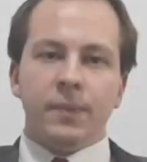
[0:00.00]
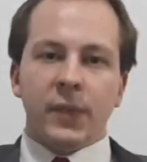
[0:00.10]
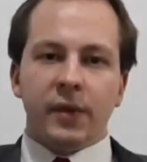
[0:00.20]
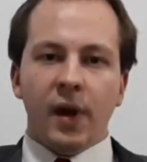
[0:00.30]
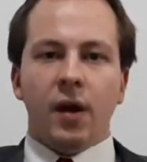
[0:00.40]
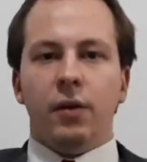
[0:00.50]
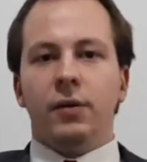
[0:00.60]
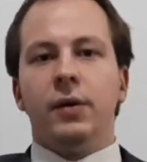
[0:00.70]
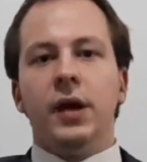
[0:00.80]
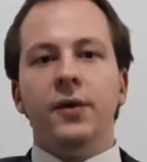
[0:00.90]
So,
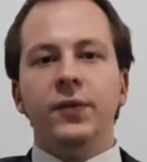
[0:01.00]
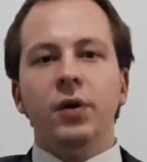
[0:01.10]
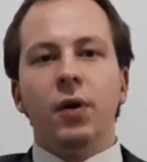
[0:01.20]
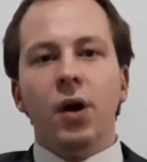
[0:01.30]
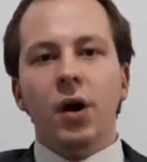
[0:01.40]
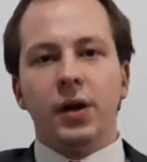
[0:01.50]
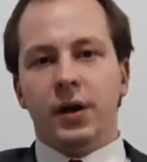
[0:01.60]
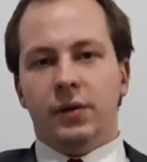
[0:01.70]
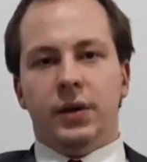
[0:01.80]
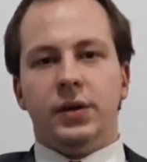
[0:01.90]
if you are
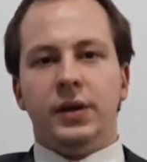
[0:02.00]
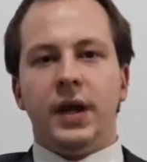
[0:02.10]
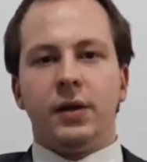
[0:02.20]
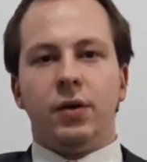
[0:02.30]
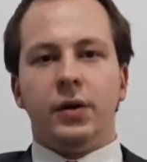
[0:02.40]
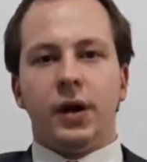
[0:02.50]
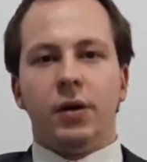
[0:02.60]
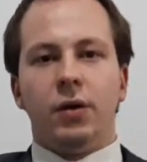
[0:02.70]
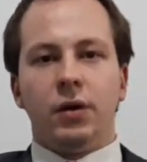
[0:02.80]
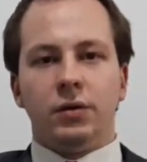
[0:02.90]
going to get on a
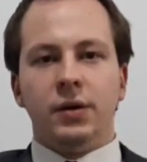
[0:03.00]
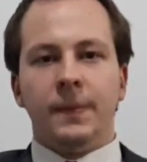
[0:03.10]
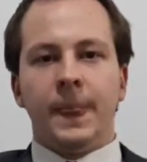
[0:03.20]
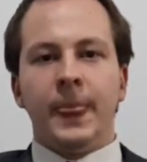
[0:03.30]
call,